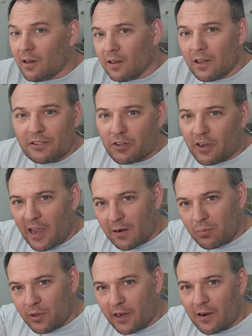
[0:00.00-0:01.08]
an electric
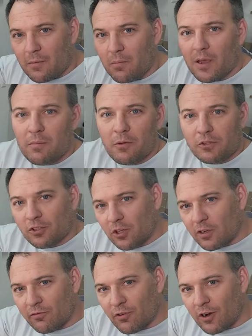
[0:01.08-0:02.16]
hand planer might be what you're
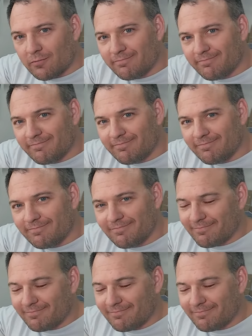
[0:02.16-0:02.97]
looking for. Who